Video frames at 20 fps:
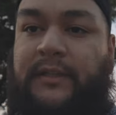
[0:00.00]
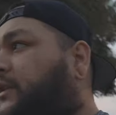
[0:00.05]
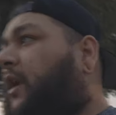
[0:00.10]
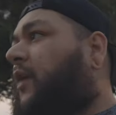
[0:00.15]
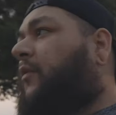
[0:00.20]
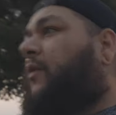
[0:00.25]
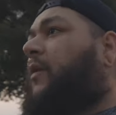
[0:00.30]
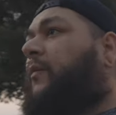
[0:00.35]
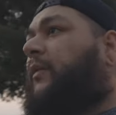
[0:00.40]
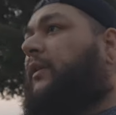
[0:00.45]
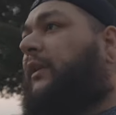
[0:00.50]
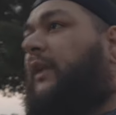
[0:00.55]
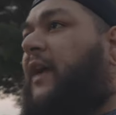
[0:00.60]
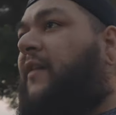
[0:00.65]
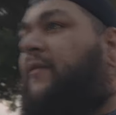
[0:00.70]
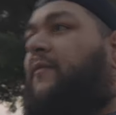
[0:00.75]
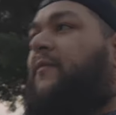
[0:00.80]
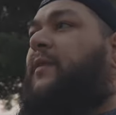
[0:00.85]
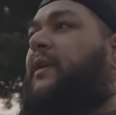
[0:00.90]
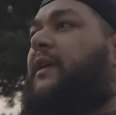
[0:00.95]
So what we're
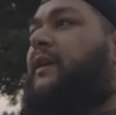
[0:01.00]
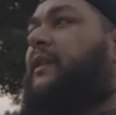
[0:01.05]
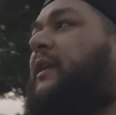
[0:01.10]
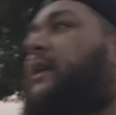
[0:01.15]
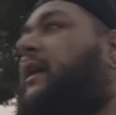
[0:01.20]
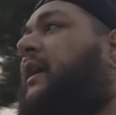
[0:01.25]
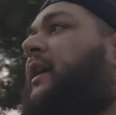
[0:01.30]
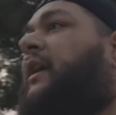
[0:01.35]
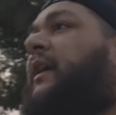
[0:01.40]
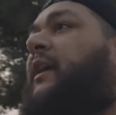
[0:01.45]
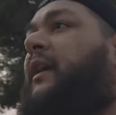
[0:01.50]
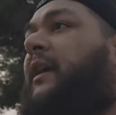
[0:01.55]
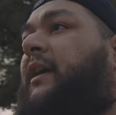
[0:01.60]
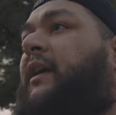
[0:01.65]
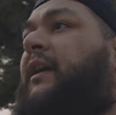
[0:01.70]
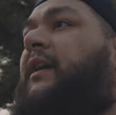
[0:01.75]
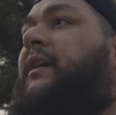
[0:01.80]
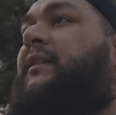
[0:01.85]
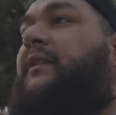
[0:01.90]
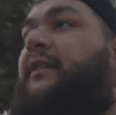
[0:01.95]
left with
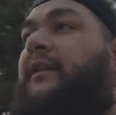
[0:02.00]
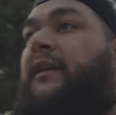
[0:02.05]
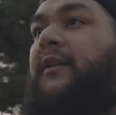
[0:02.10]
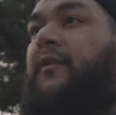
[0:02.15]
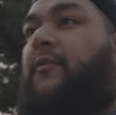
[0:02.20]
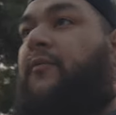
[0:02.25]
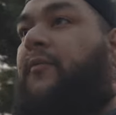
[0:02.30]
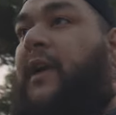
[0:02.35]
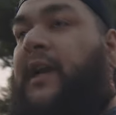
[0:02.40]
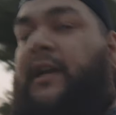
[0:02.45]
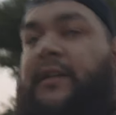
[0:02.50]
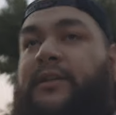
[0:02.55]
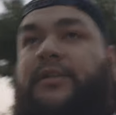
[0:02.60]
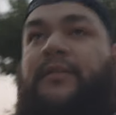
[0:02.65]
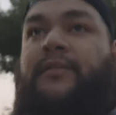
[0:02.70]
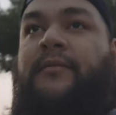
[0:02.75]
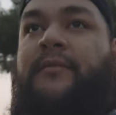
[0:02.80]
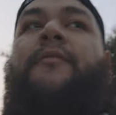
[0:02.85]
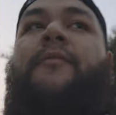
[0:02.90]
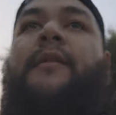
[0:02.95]
is
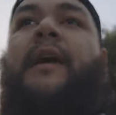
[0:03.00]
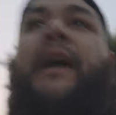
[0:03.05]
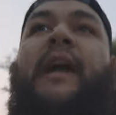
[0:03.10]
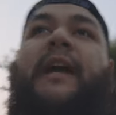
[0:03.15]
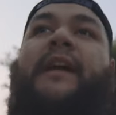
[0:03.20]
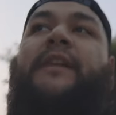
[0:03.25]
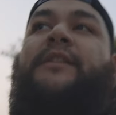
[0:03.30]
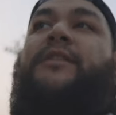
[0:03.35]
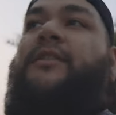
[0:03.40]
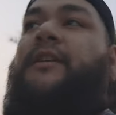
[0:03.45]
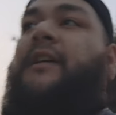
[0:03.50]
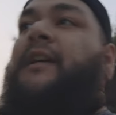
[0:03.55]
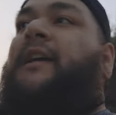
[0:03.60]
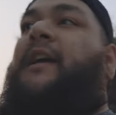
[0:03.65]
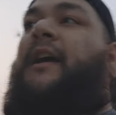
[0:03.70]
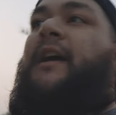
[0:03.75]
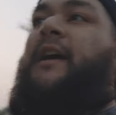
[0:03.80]
rage. Rage